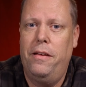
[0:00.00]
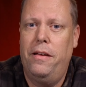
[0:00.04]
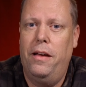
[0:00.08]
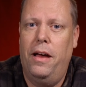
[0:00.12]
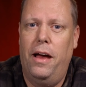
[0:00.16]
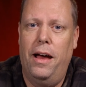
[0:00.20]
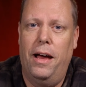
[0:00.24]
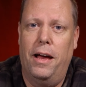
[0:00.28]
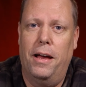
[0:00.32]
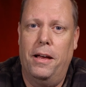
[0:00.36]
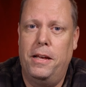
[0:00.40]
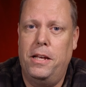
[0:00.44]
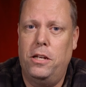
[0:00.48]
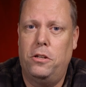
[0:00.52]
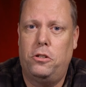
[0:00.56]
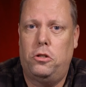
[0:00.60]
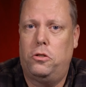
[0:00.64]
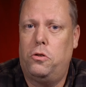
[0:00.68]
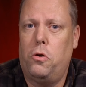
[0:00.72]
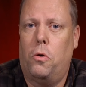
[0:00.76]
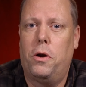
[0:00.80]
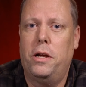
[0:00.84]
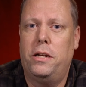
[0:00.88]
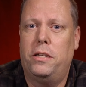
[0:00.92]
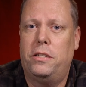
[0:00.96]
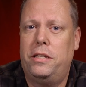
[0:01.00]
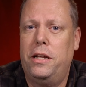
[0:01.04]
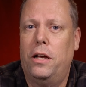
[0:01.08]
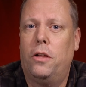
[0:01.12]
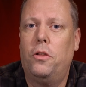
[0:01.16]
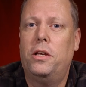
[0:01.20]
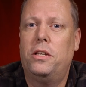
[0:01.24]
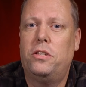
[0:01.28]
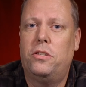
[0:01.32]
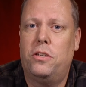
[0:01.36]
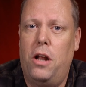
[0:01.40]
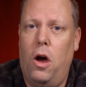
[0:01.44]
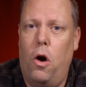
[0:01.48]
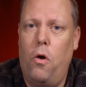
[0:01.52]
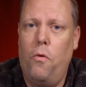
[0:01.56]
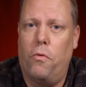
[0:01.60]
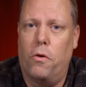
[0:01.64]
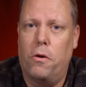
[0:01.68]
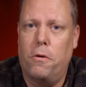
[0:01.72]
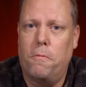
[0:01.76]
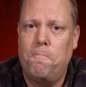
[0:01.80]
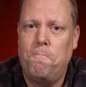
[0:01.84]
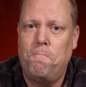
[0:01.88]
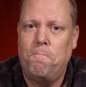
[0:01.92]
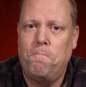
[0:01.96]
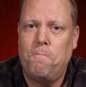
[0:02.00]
Uh, his story still isn't over.